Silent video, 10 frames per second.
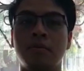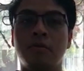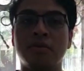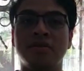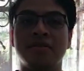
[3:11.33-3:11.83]

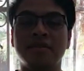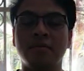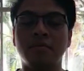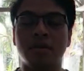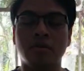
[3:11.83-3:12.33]

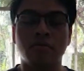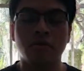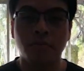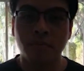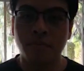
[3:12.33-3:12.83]
Preromanticism in
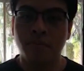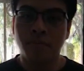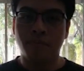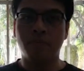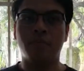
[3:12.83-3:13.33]
Europe.
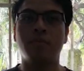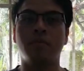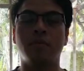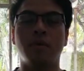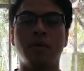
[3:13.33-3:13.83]

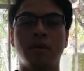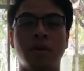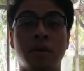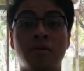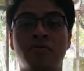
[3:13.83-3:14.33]

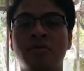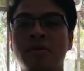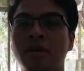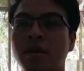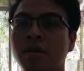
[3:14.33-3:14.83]
In
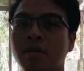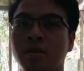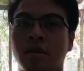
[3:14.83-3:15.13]
Switzerland,